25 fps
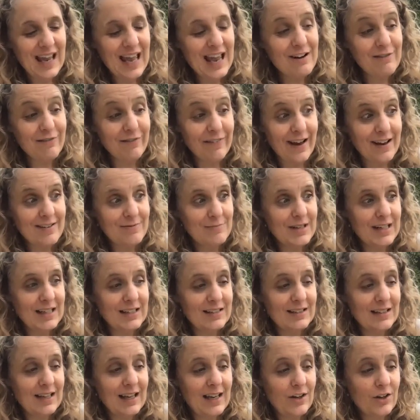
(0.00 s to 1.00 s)
And 5
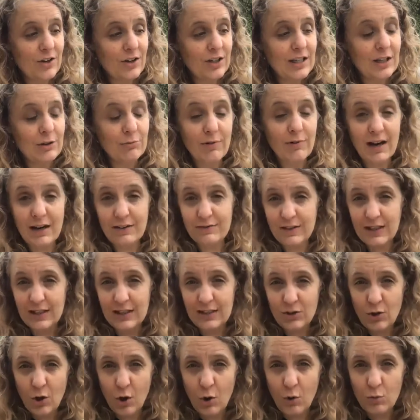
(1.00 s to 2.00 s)
minutes later, he arrived at
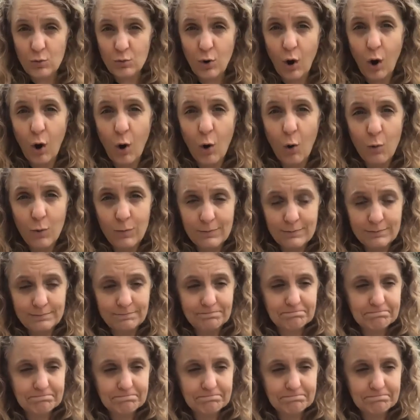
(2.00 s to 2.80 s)
his own home.